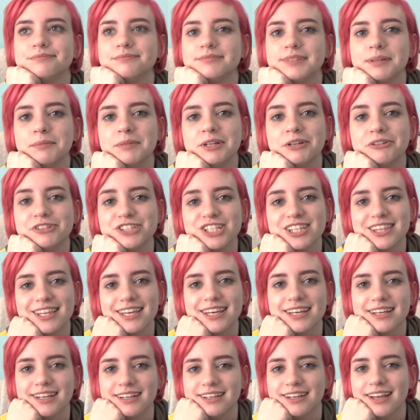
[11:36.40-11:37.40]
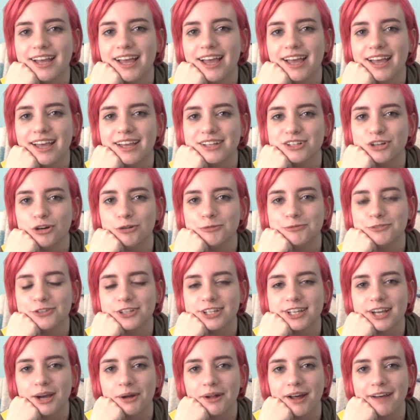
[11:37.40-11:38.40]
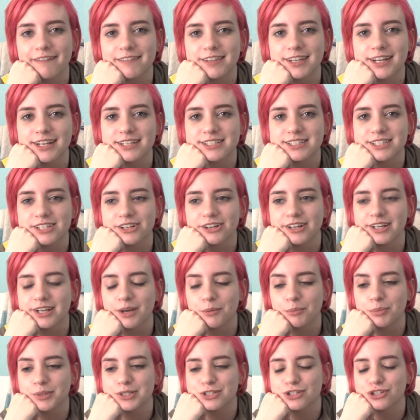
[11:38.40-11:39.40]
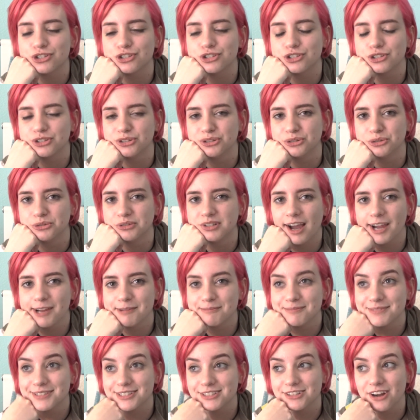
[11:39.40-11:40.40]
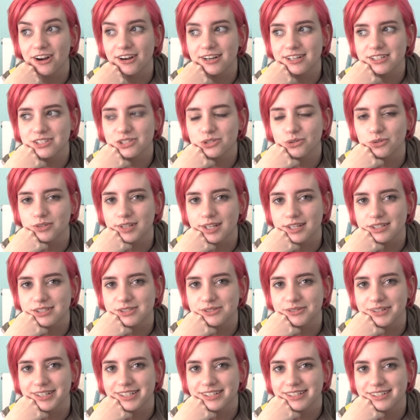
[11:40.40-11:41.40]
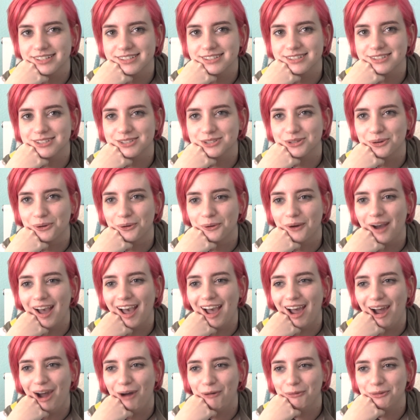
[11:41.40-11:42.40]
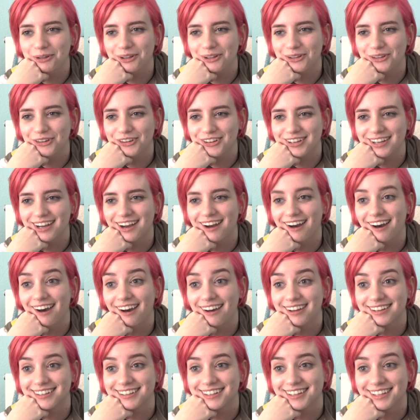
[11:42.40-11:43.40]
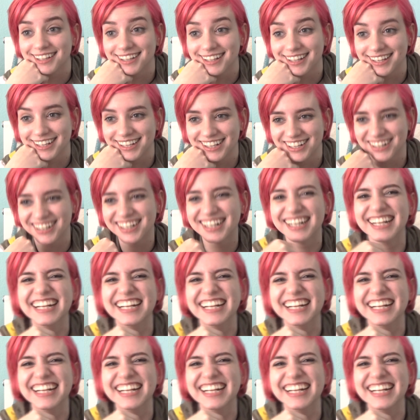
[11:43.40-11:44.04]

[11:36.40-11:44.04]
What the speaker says: Let me know what you think, and hopefully I'll have the next theory up soon. I am starting school next week, so outlook unclear.